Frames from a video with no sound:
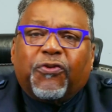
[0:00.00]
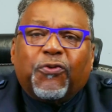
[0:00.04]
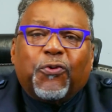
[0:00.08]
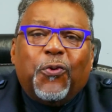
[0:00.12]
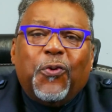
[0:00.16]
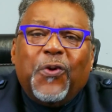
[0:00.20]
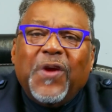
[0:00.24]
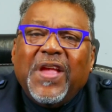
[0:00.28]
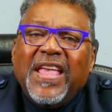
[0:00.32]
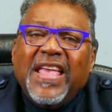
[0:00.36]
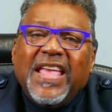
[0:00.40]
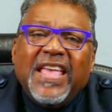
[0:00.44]

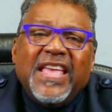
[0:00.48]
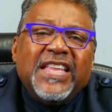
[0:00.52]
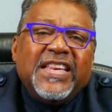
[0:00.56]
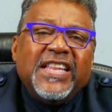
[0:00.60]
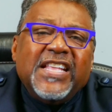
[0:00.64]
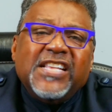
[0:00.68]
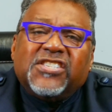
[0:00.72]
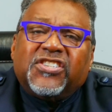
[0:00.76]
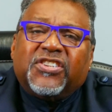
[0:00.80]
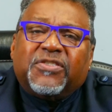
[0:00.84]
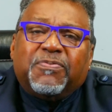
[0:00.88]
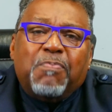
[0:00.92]
through
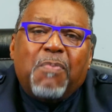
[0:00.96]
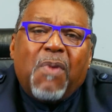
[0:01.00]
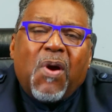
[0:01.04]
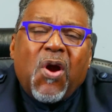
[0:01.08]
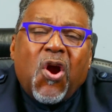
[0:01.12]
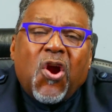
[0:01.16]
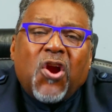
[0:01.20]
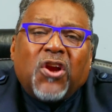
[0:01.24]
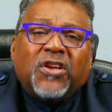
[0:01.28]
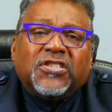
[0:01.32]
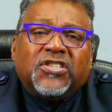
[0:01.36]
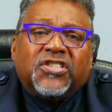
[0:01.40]
any
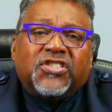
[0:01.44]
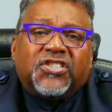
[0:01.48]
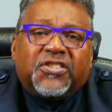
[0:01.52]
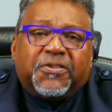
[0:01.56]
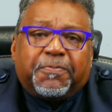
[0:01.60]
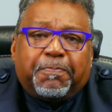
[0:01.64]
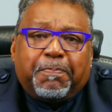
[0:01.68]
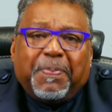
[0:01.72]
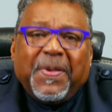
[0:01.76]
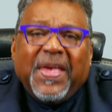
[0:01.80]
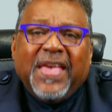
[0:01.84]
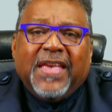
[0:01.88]
smart
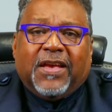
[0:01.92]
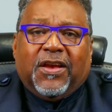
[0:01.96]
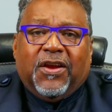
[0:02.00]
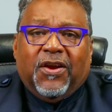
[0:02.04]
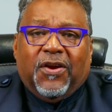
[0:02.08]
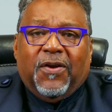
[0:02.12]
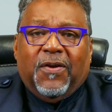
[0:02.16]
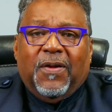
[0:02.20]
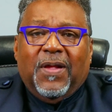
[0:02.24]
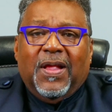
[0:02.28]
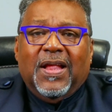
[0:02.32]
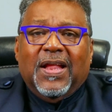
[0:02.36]

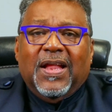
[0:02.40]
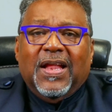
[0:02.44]
speaker.